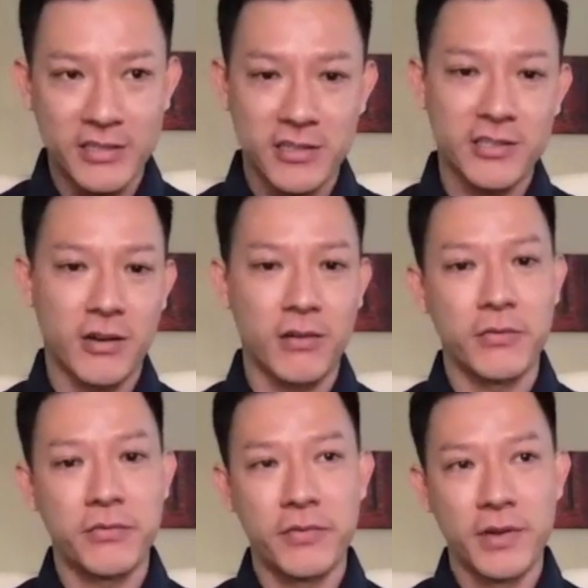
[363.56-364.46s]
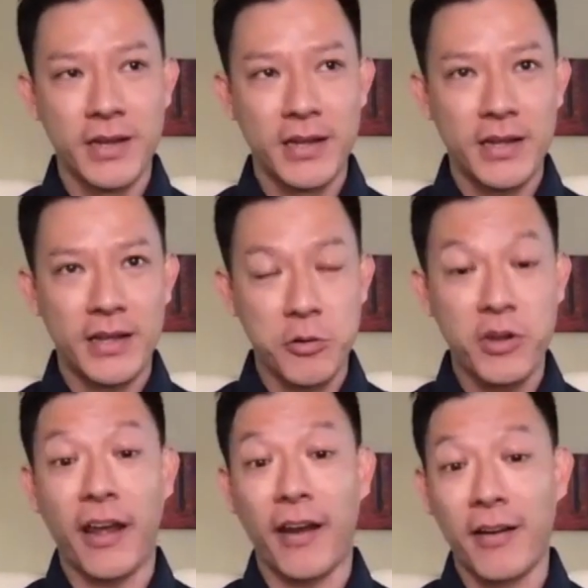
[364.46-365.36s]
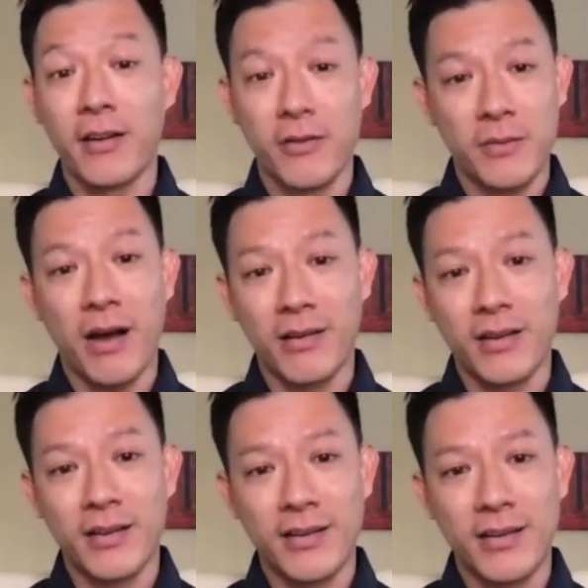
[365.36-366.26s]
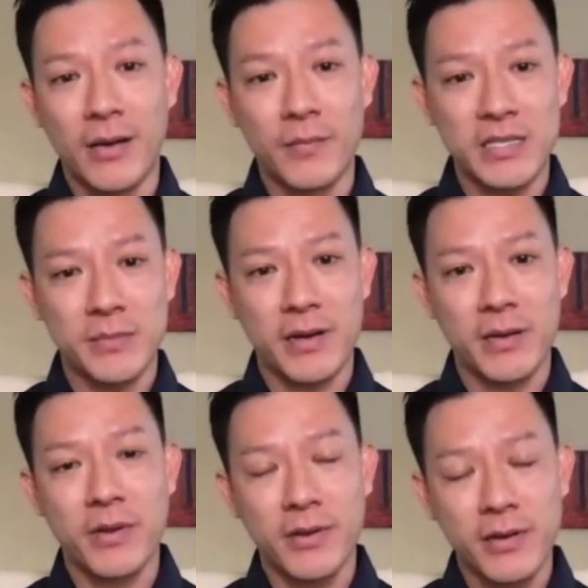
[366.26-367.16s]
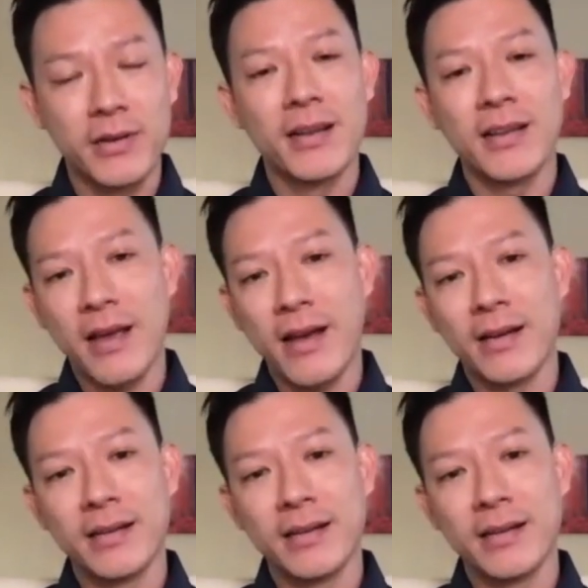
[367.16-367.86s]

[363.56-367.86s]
to detail if you care enough about it. Um, that's my opinion. Yeah.